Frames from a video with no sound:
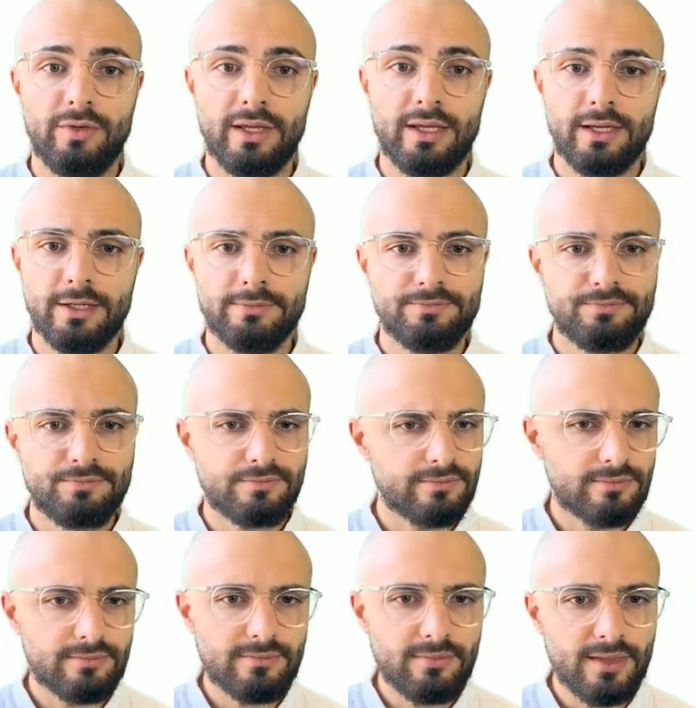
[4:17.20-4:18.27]
here,
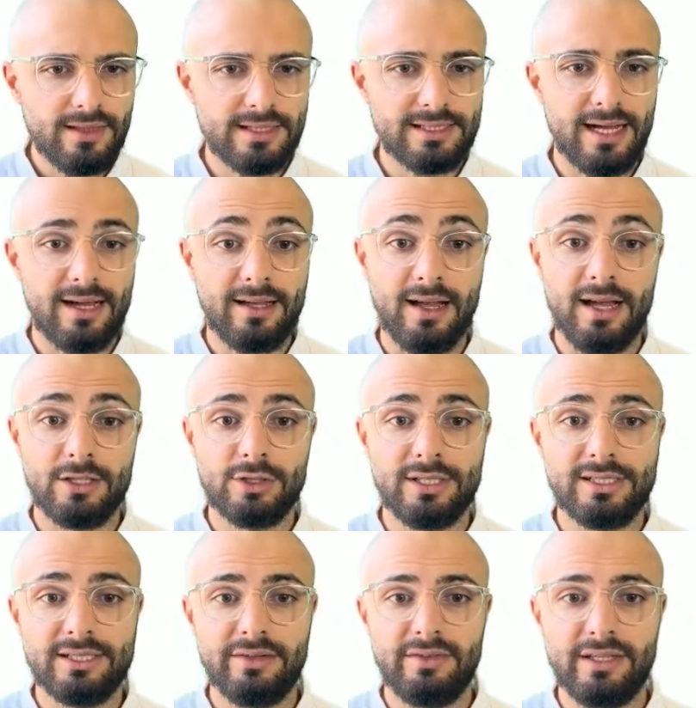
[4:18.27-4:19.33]
there's like
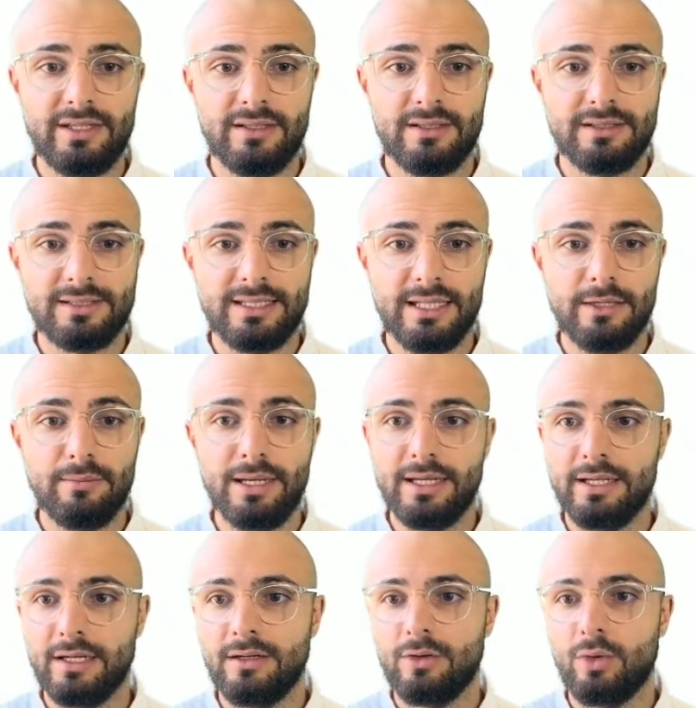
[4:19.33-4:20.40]
117
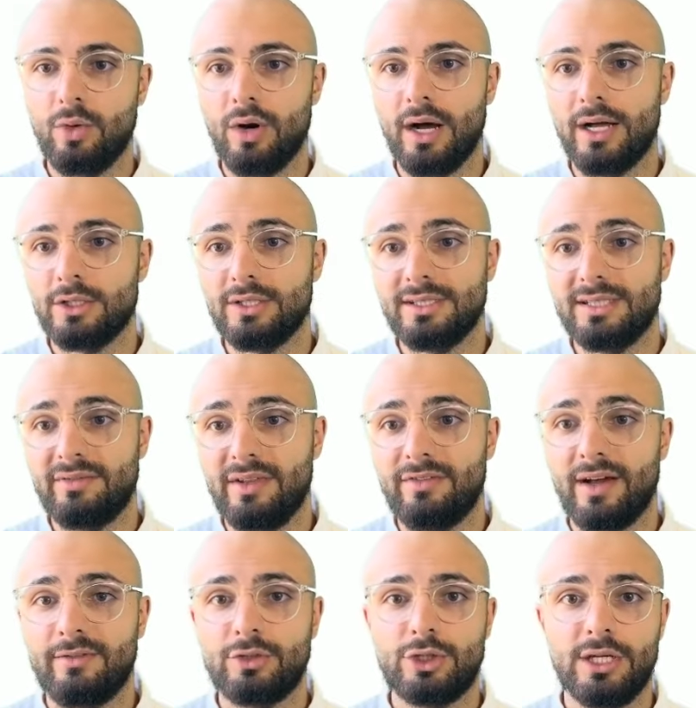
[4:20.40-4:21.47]
million or
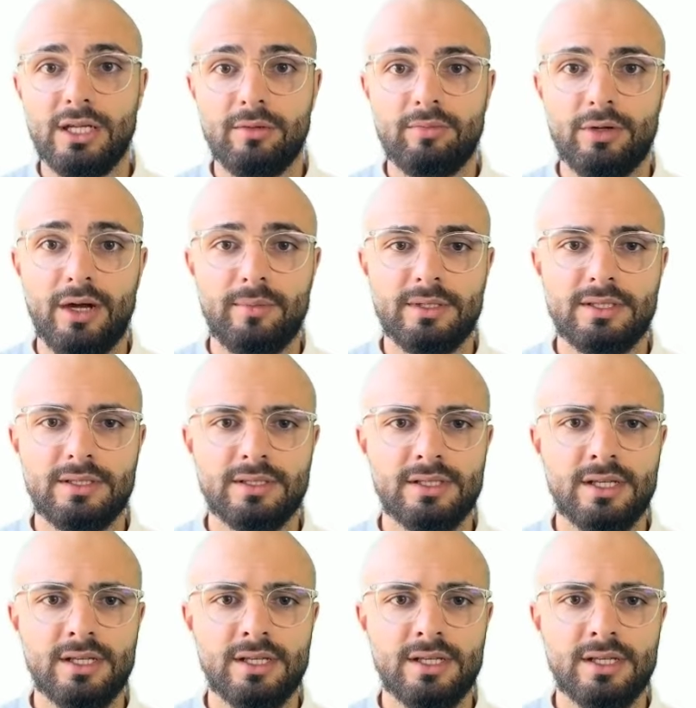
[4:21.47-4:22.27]
175 trillion parameters.